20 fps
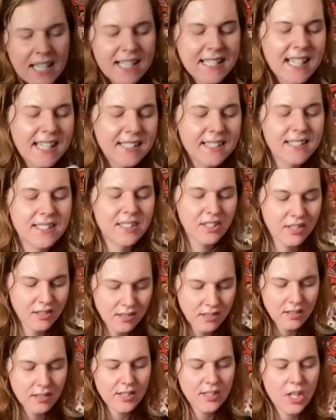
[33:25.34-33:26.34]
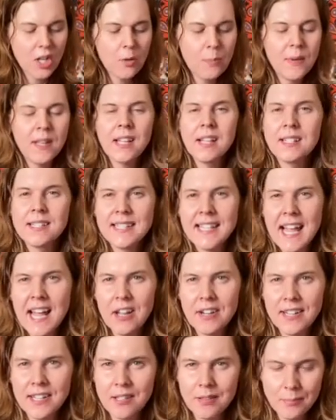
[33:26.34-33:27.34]
like scoping and
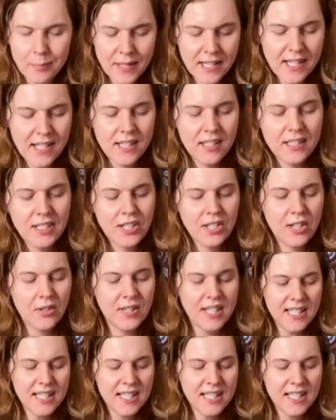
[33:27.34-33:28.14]
scouting, but you know,